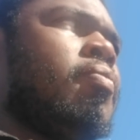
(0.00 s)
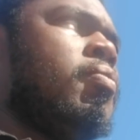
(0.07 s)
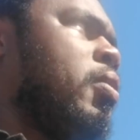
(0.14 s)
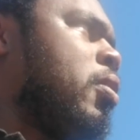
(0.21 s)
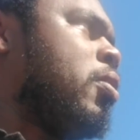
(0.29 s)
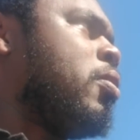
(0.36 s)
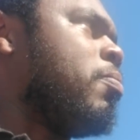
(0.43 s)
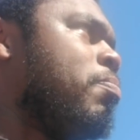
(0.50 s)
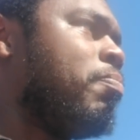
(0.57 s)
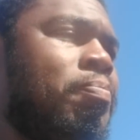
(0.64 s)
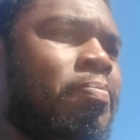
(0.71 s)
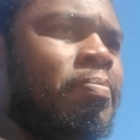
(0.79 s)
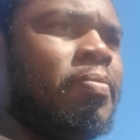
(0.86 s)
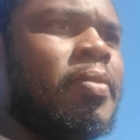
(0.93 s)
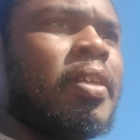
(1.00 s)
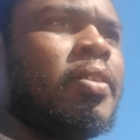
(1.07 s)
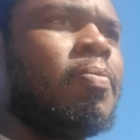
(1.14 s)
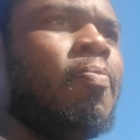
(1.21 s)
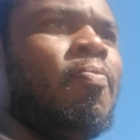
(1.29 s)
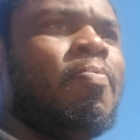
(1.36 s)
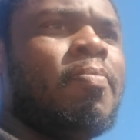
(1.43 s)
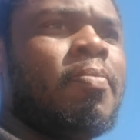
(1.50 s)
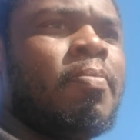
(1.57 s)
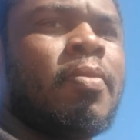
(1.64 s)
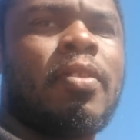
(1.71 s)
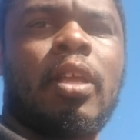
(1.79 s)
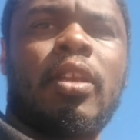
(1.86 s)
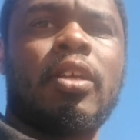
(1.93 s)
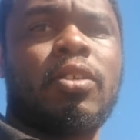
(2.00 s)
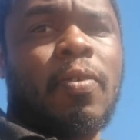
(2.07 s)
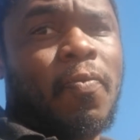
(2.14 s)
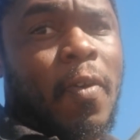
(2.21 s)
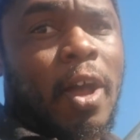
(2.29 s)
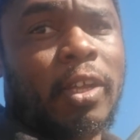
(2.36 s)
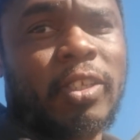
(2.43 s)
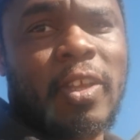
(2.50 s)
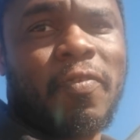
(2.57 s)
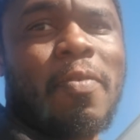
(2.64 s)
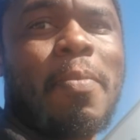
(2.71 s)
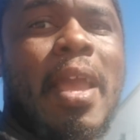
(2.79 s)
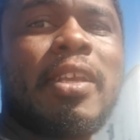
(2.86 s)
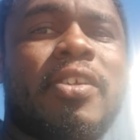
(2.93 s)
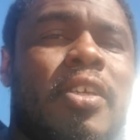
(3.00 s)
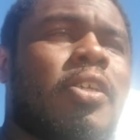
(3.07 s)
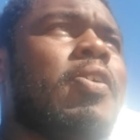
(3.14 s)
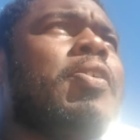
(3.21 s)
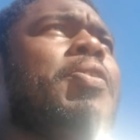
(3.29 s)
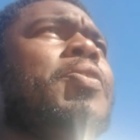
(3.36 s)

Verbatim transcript: there's some there's some I think there's some false information going